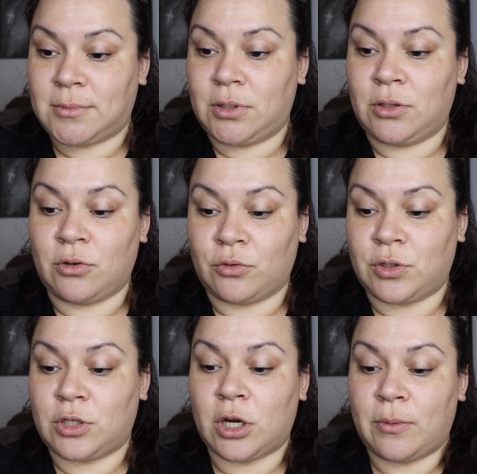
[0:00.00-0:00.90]
you know,
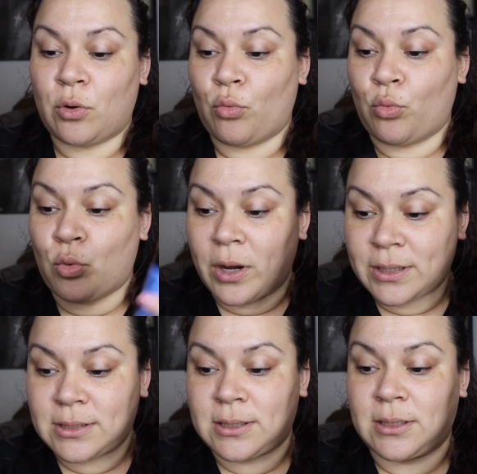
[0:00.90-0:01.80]
determine
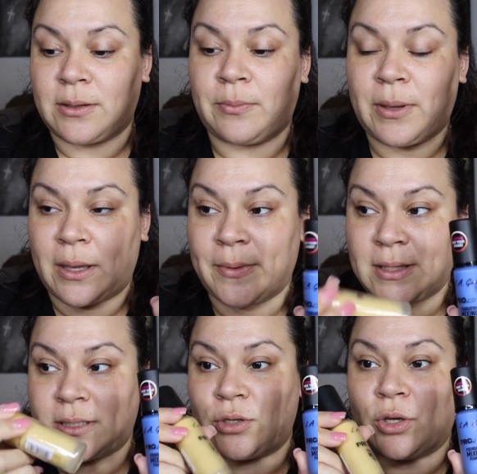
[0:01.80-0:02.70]
what
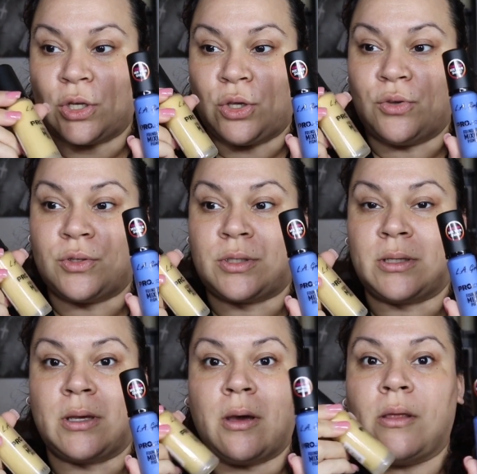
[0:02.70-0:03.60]
pigments you're going to use
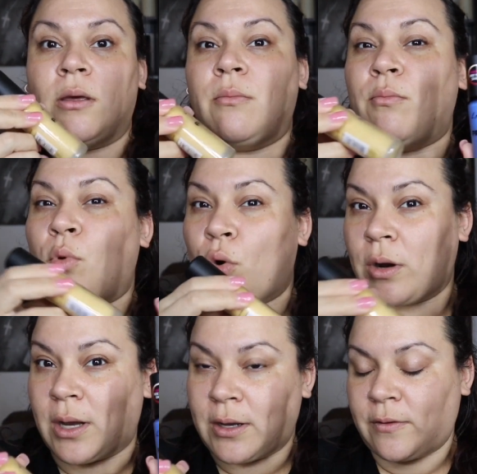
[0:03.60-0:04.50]
more
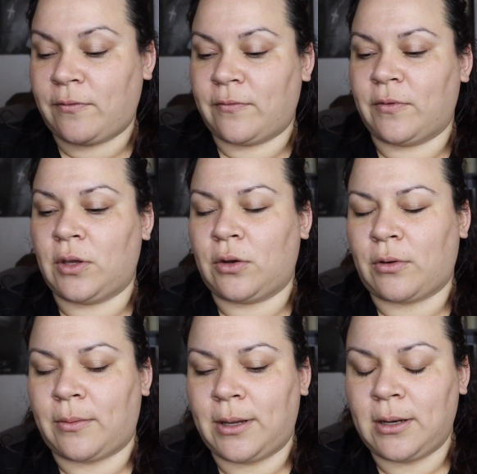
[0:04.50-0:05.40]
of, you know
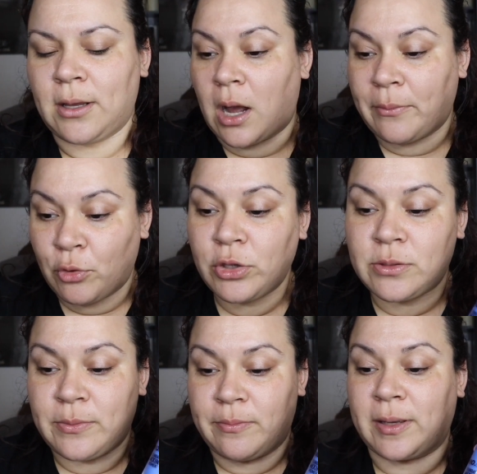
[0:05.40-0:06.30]
what I mean? I'm going to
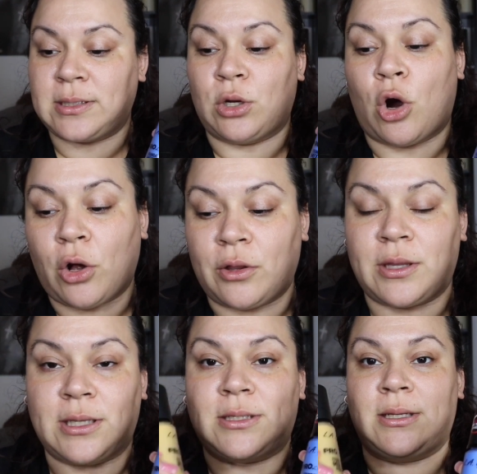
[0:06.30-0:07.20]
be mixing all of
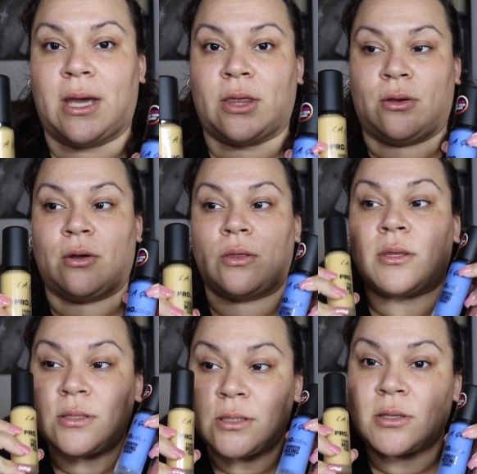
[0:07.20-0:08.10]
these together.
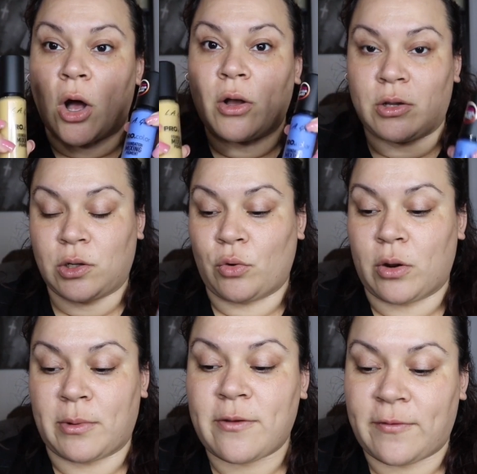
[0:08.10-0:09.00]
This is all going to go
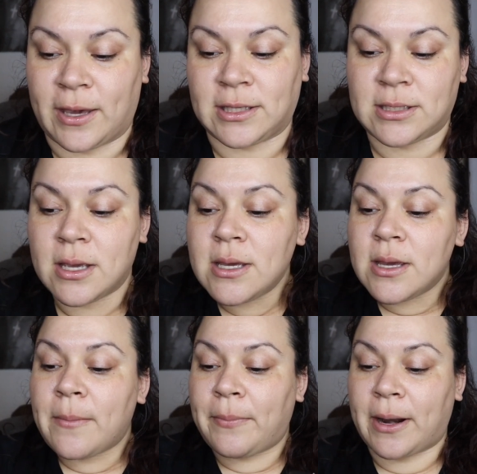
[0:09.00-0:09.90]
on my face,
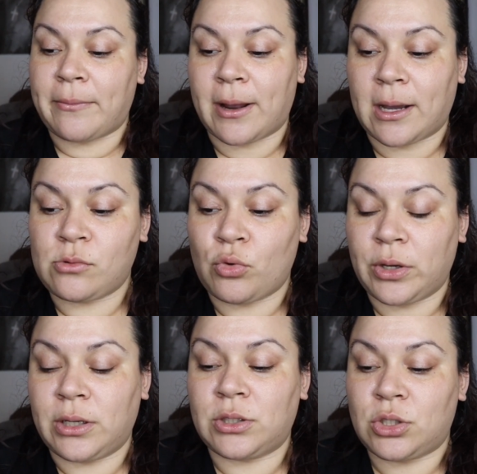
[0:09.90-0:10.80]
but I'm not
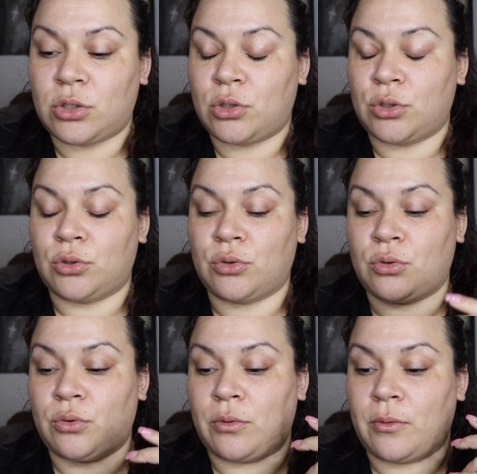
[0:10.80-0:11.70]
going
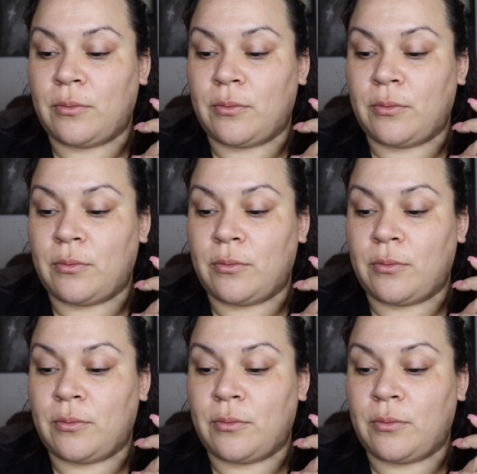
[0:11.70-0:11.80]
to